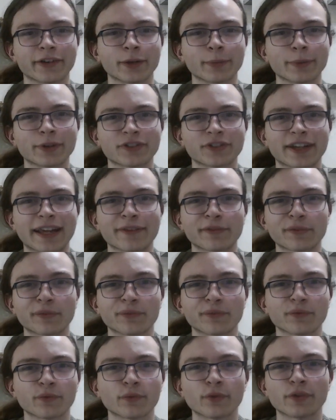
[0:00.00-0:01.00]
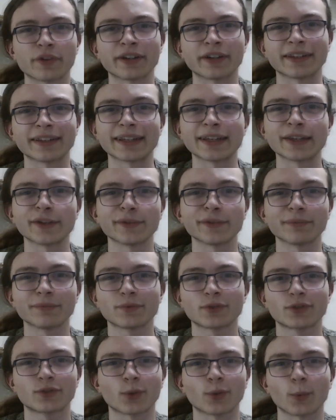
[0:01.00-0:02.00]
which I haven't really
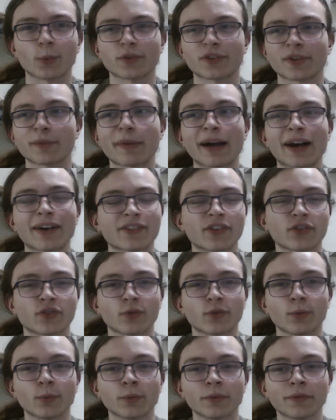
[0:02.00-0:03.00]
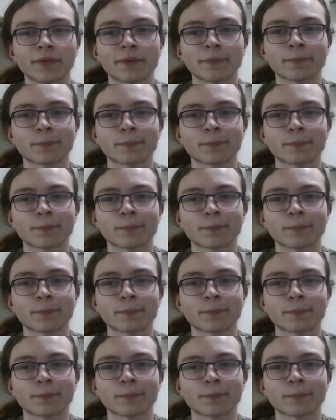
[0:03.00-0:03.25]
talked about at all.